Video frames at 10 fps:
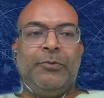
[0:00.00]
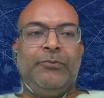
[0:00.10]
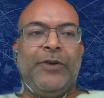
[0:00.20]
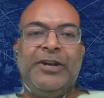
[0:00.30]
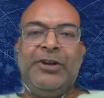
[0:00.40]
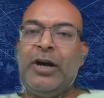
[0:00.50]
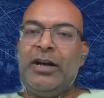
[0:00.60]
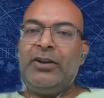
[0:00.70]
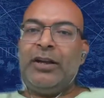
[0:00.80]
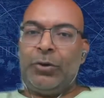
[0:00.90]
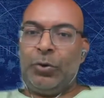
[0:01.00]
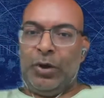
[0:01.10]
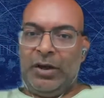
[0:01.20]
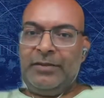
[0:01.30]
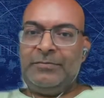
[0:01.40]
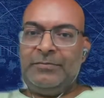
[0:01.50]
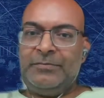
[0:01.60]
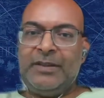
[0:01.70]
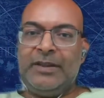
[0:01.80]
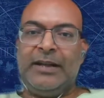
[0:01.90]
when you are on a roll,
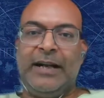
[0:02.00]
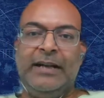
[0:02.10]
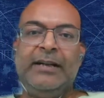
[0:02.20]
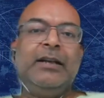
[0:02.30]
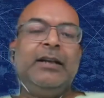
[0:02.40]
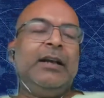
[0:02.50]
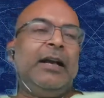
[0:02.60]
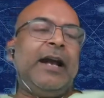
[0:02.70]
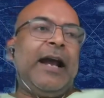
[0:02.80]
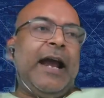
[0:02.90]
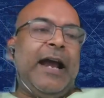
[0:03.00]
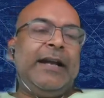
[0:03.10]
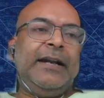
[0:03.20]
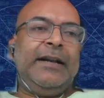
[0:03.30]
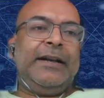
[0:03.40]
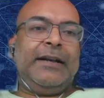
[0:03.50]
right? And